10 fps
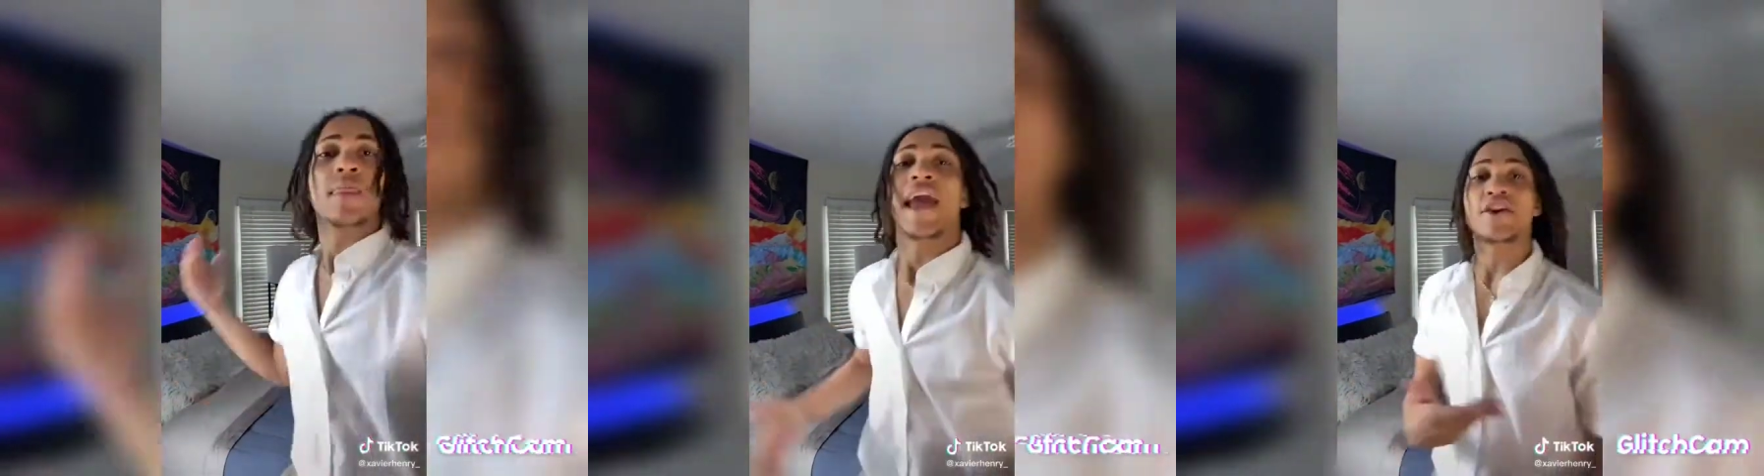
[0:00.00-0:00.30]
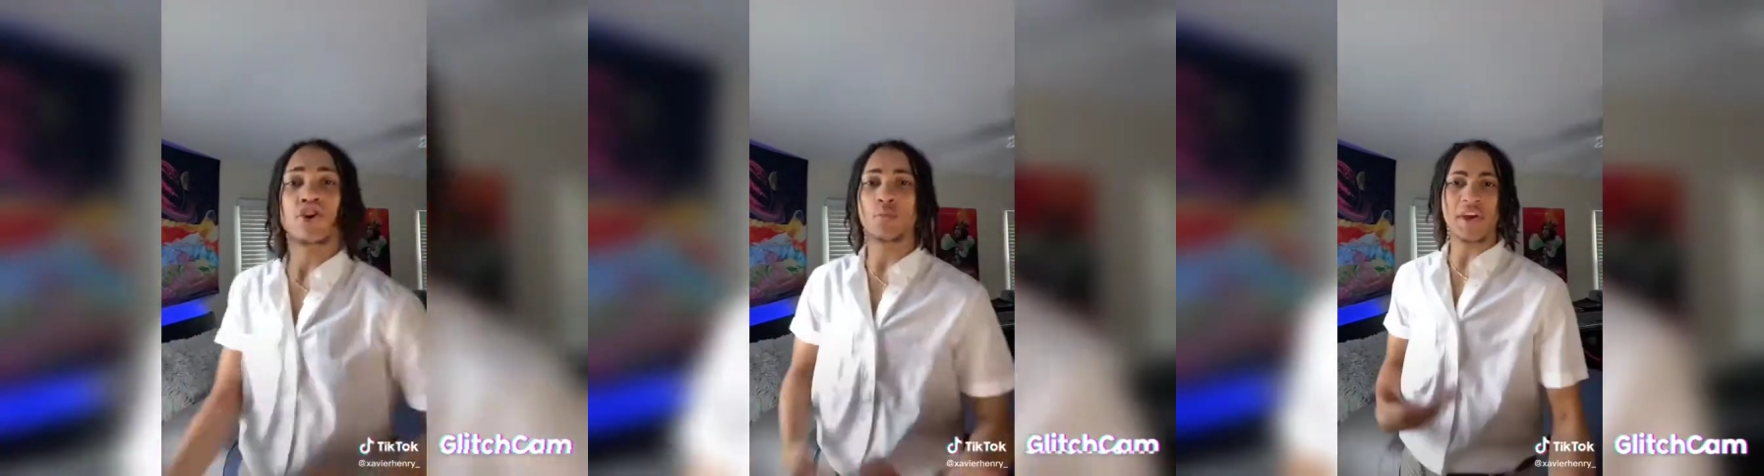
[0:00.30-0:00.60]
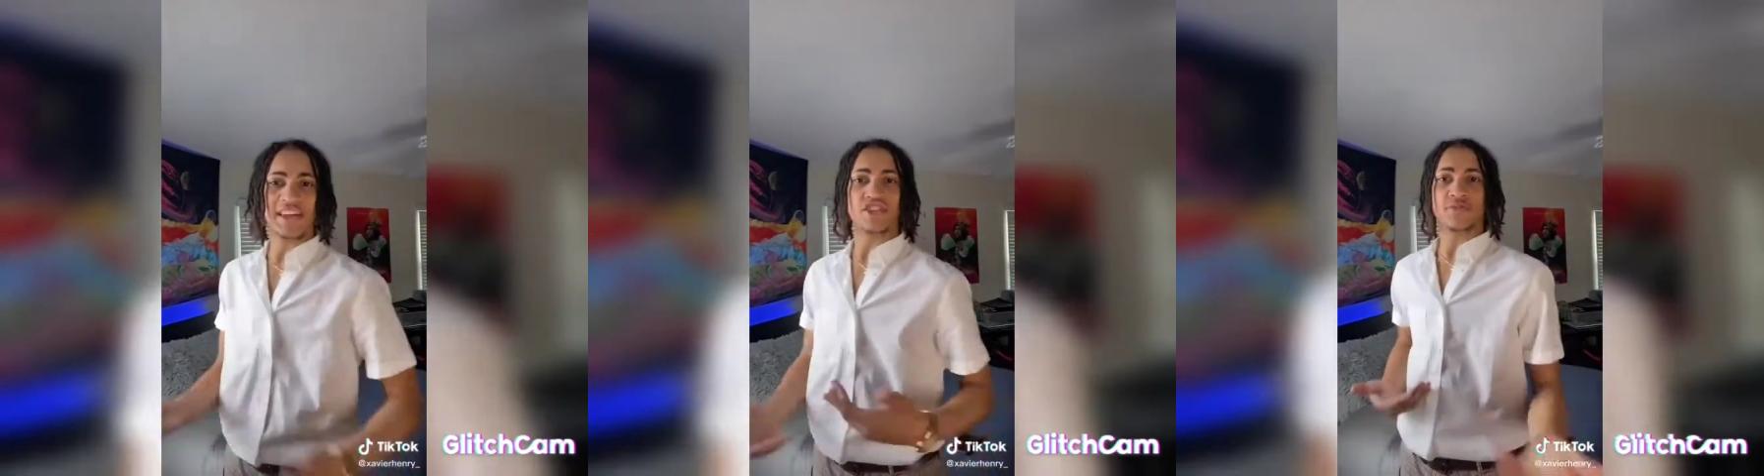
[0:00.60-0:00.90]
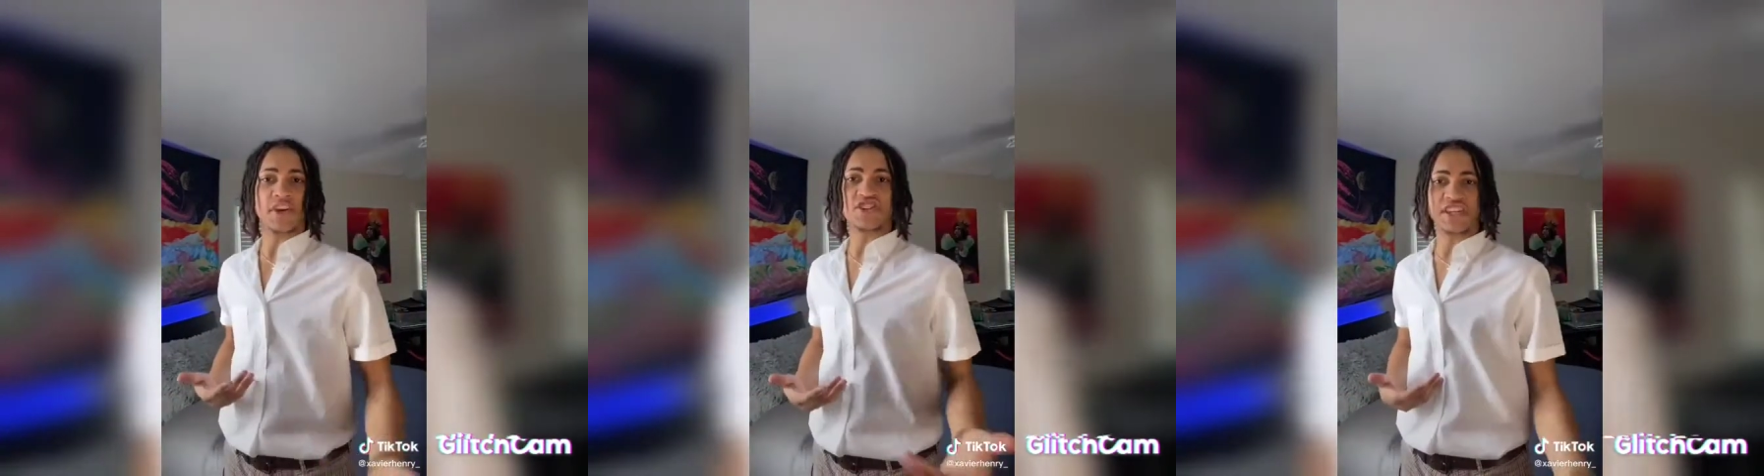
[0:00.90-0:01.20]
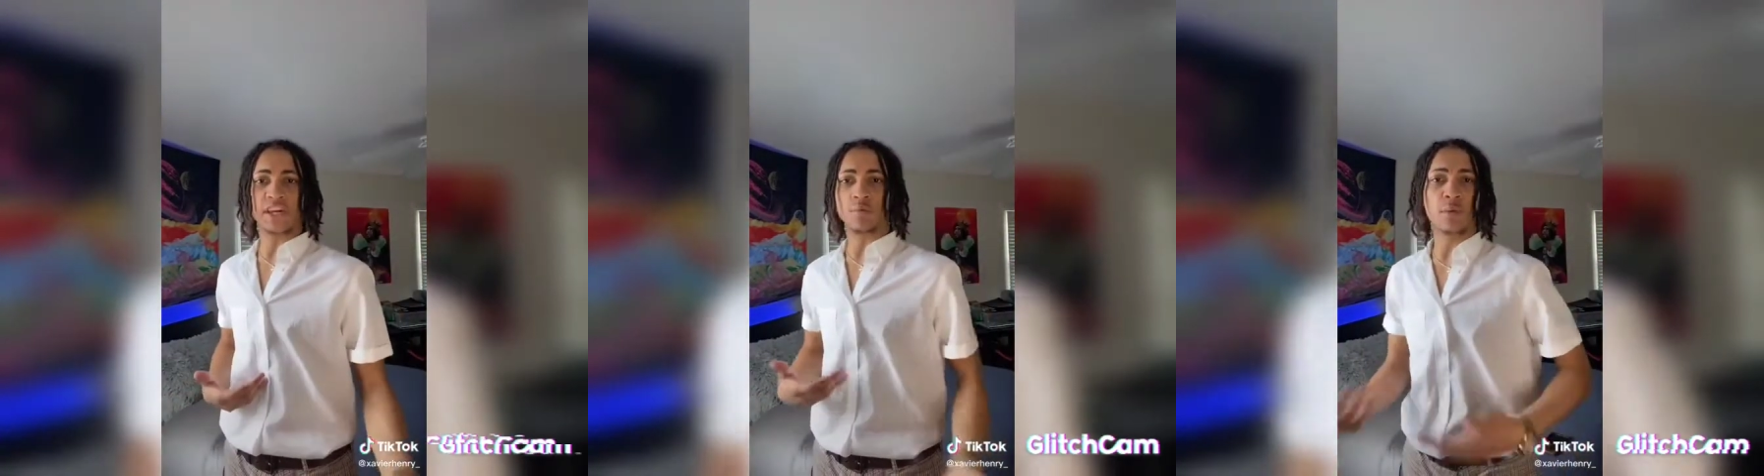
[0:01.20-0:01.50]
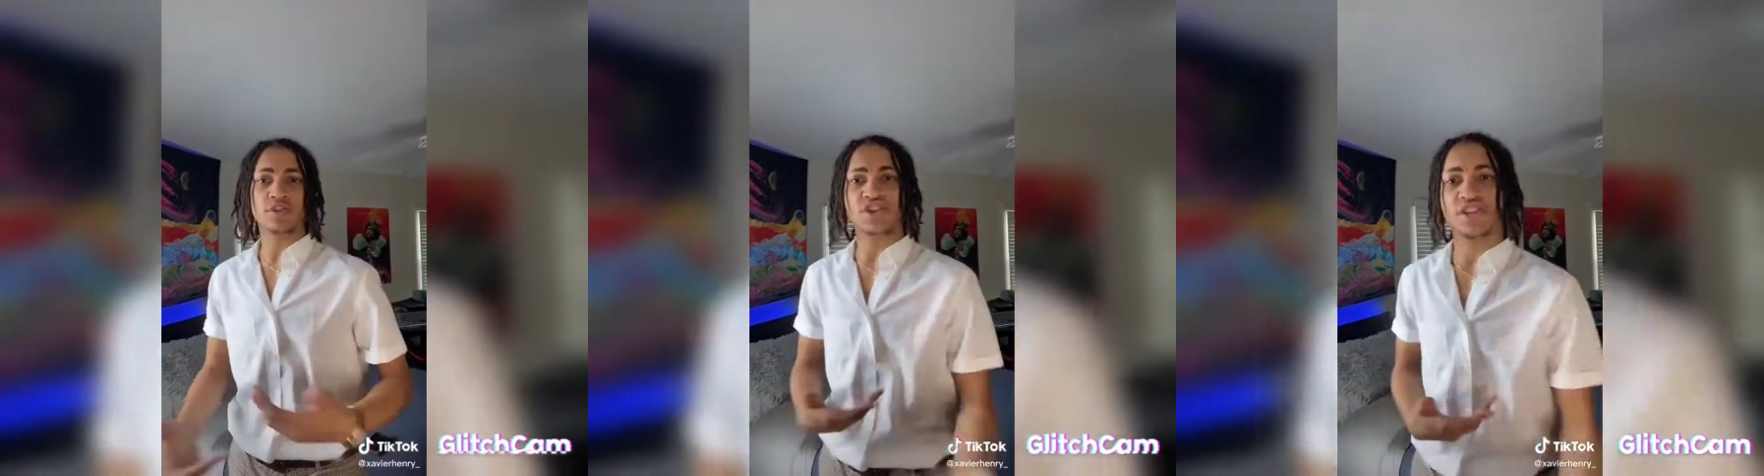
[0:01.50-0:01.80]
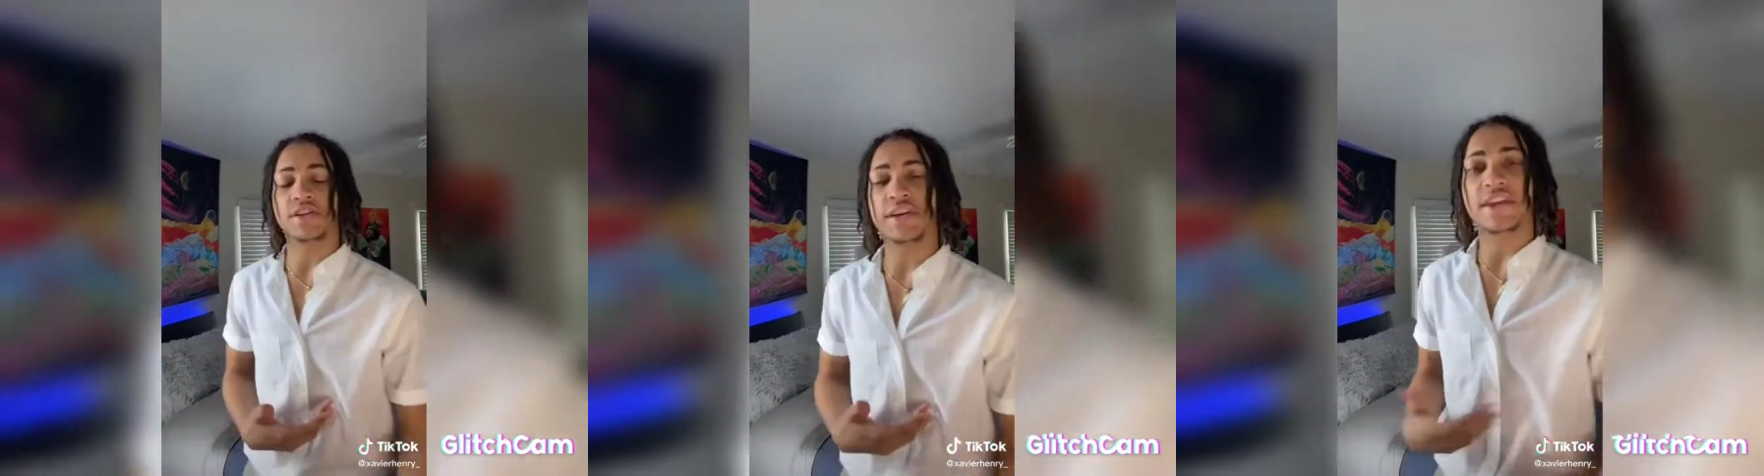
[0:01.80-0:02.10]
And you know, we had just finished eating, we were just chilling,